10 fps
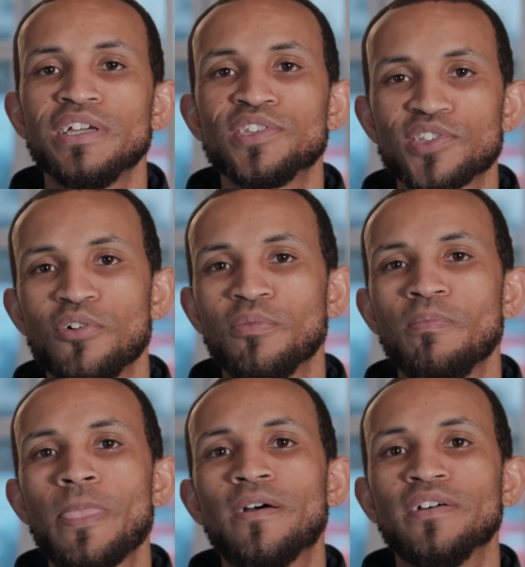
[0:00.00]
So
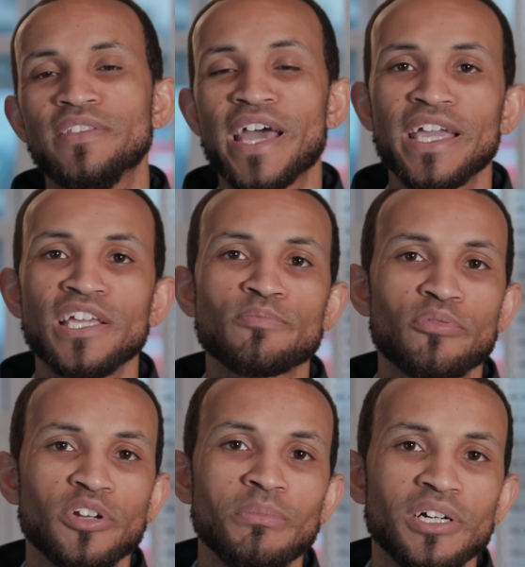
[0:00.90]
that is
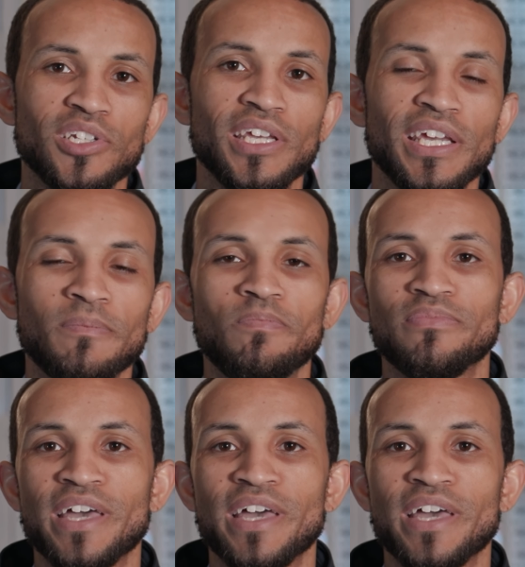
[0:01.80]
pretty much it.